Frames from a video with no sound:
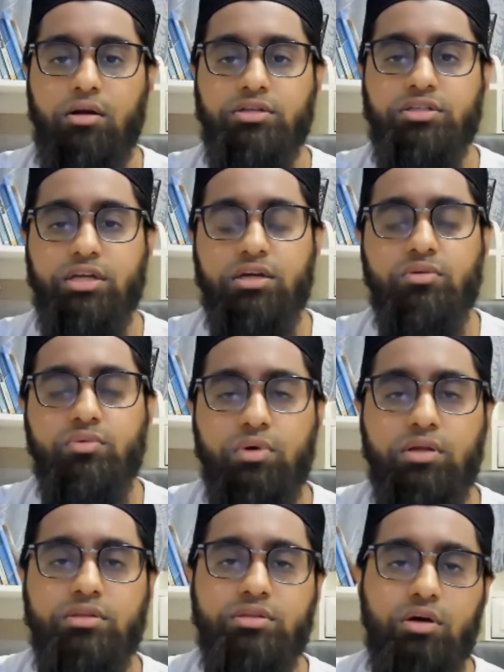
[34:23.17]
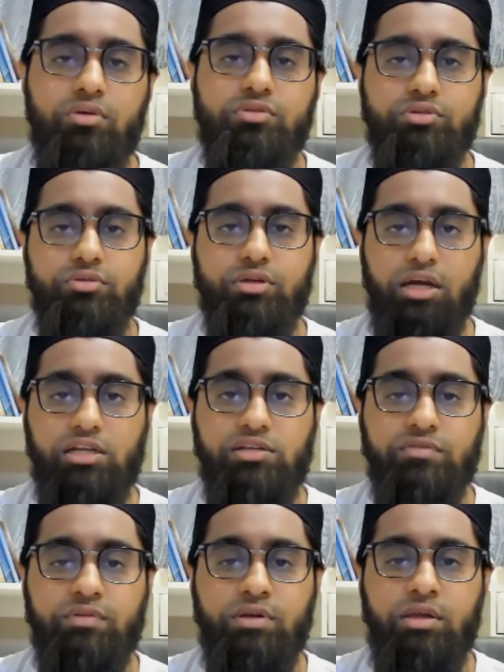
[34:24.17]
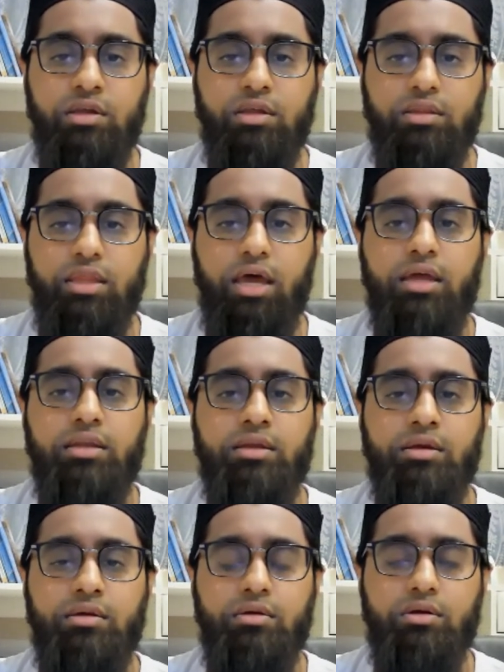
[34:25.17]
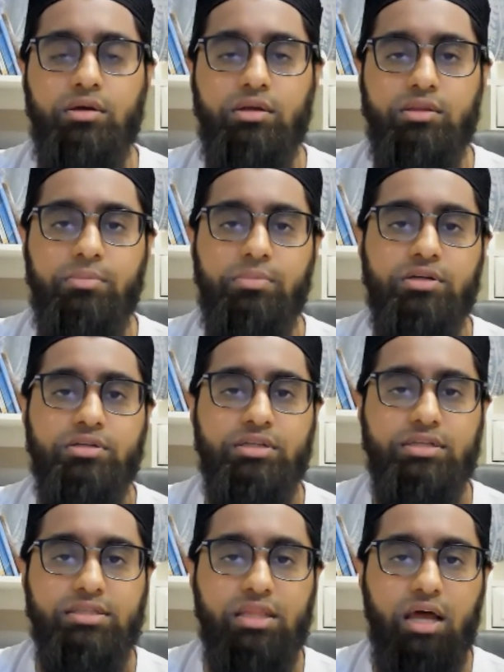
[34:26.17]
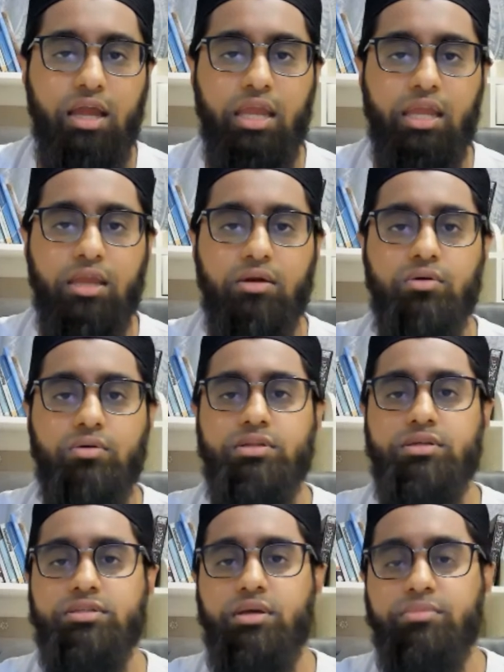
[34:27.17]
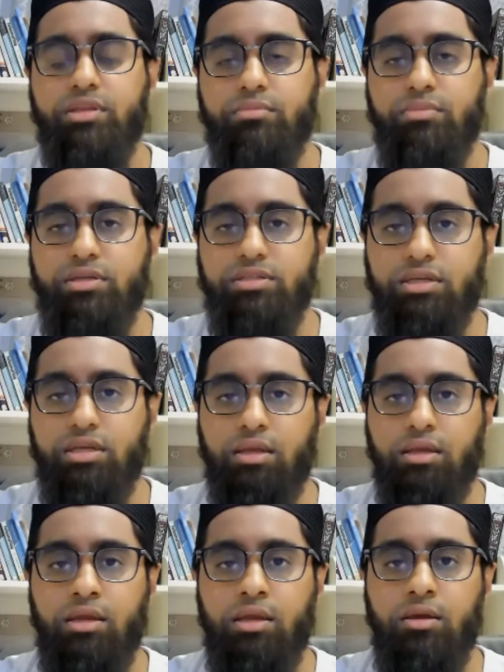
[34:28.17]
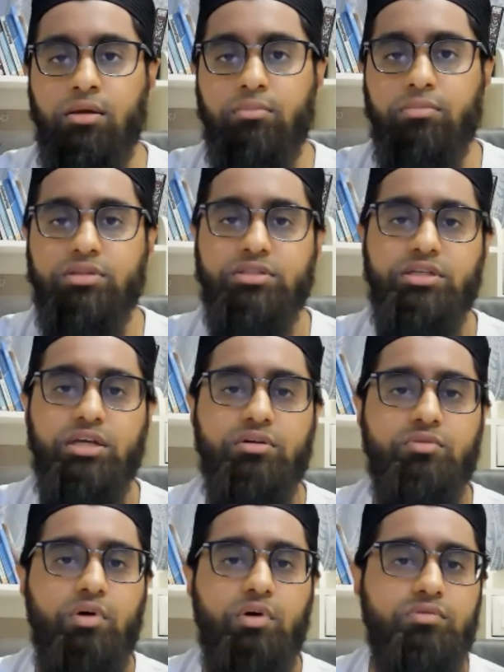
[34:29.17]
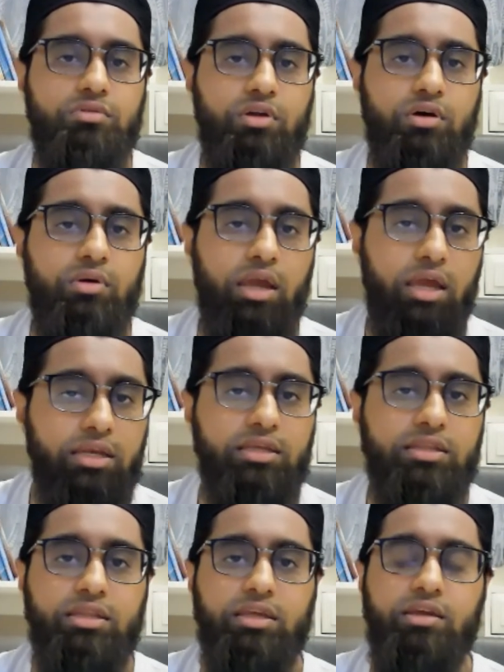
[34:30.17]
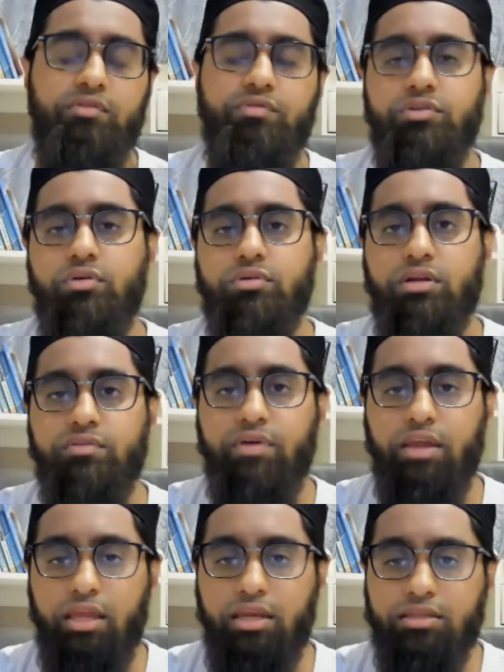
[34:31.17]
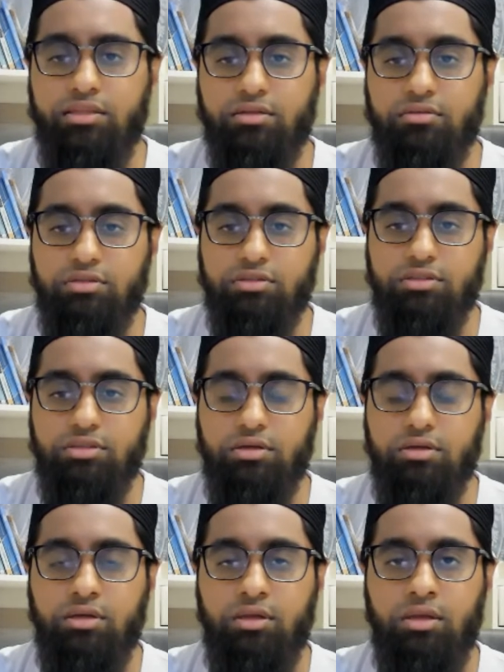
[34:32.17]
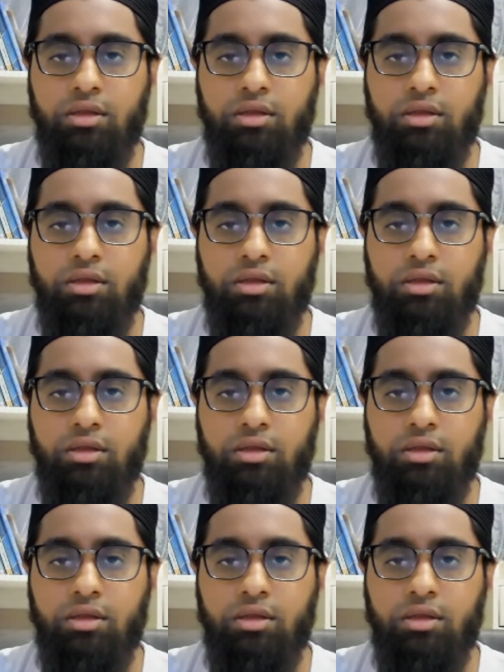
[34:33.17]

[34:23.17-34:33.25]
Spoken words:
our Shaykh will know through kashf that the person is lying or there's something missing. But the Shaykh won't know anything if you don't convey anything to the Shaykh.